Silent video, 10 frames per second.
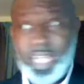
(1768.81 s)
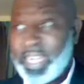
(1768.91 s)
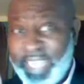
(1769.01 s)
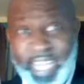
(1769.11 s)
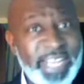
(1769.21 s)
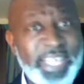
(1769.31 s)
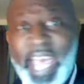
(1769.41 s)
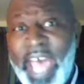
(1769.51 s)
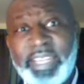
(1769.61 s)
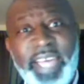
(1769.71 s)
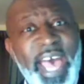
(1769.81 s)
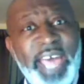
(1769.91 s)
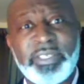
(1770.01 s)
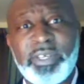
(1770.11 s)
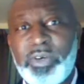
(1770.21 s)
Then he got to high
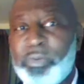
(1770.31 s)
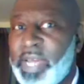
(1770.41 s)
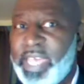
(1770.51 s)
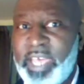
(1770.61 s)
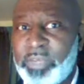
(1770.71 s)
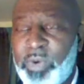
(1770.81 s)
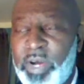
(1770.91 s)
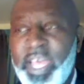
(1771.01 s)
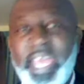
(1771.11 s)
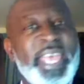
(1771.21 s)
school, but guess what?